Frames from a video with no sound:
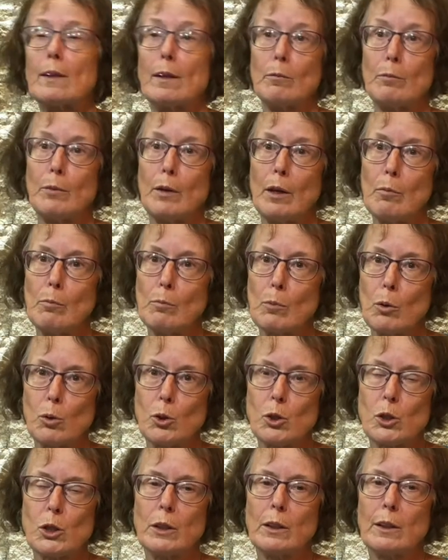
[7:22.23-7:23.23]
can be
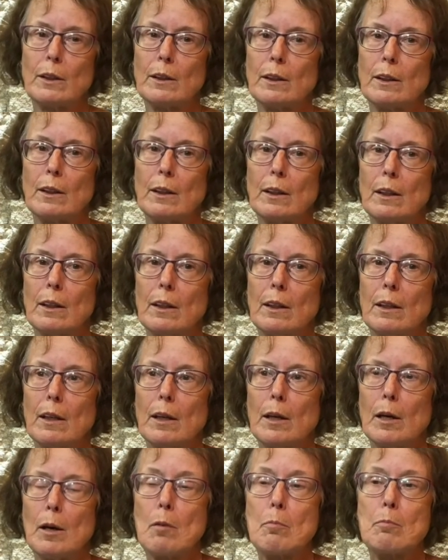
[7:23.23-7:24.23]
emotional
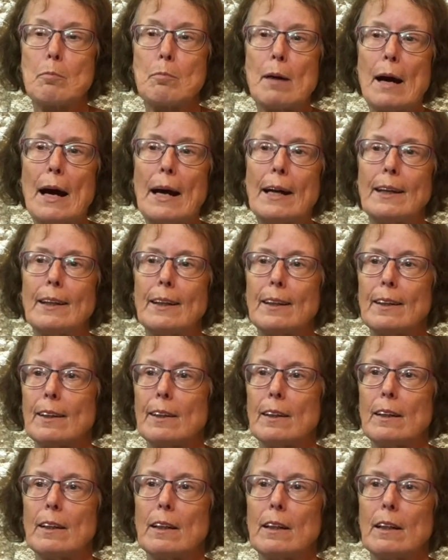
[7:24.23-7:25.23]
by
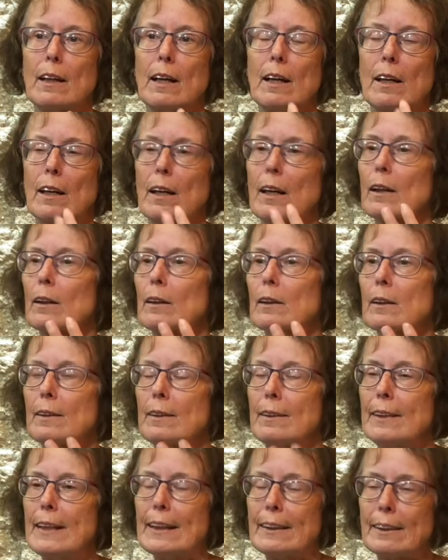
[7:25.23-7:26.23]

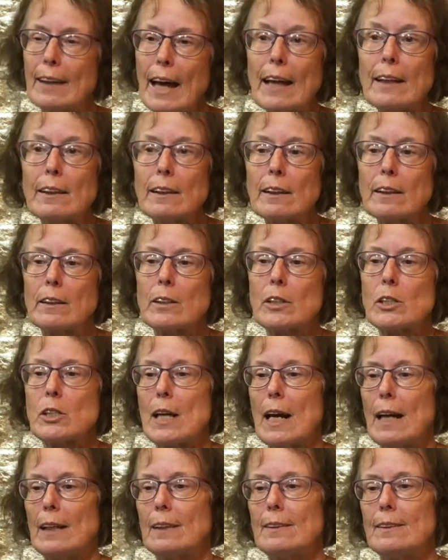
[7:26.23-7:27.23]
neglecting the
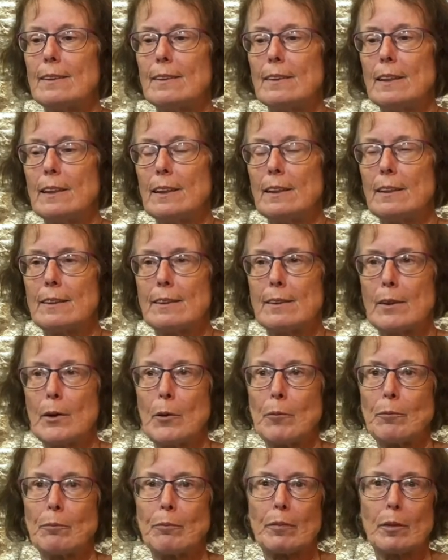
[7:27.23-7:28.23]
child's needs,
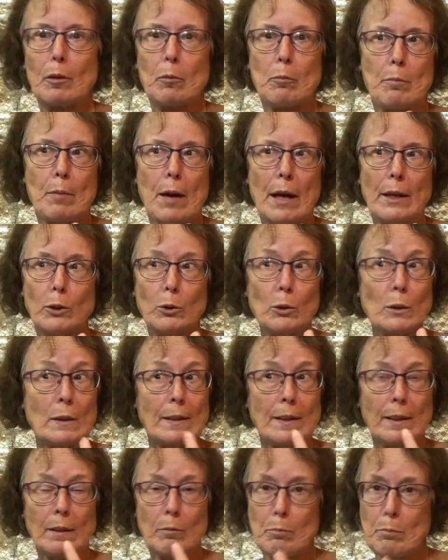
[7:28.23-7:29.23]
by
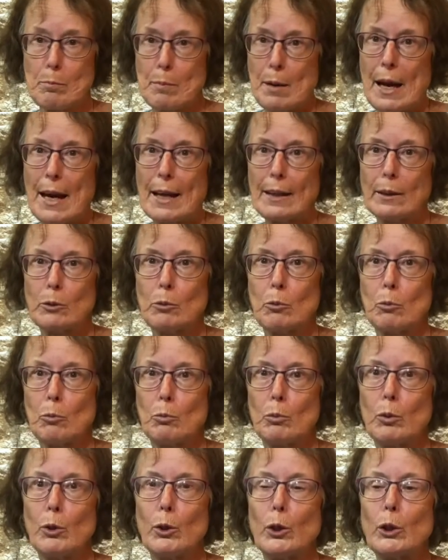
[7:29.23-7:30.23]
using bad
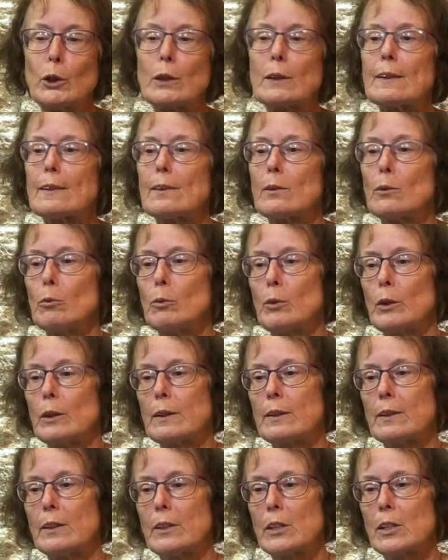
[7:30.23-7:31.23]
words
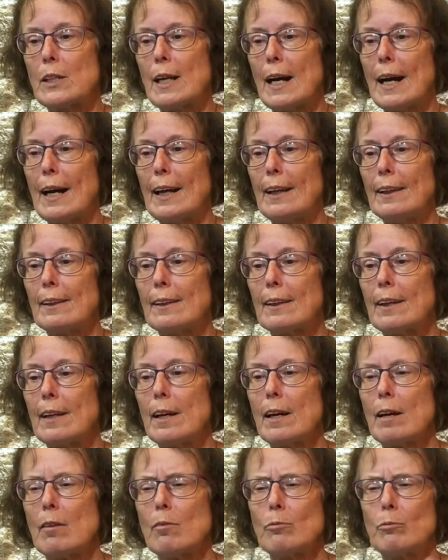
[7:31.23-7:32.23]
towards the child
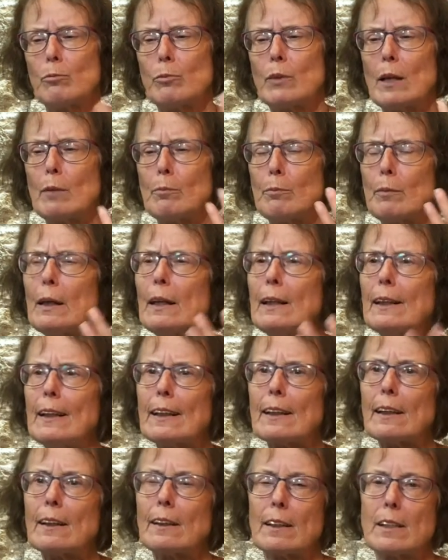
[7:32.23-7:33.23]
that
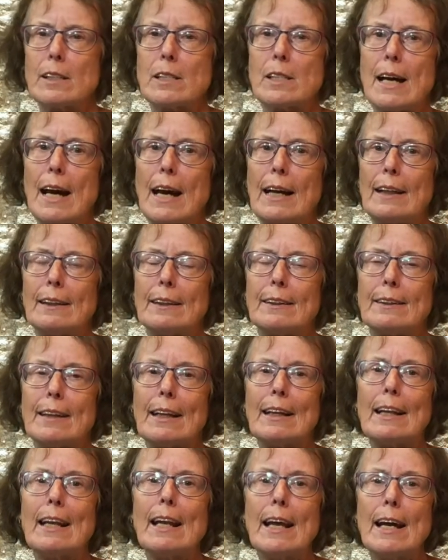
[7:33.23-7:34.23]
belittle the child,
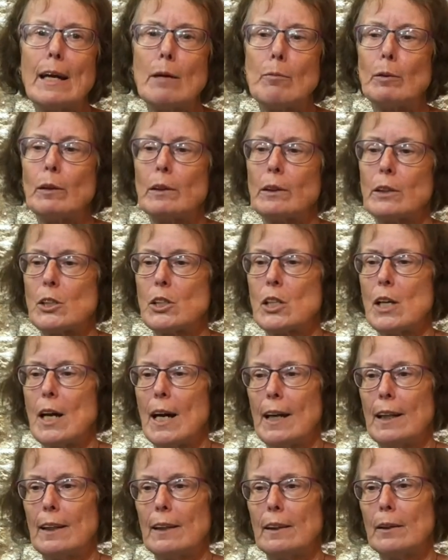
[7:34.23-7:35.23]
that label the
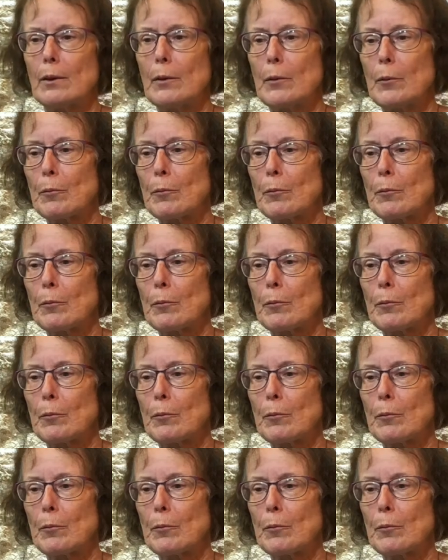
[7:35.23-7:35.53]
child,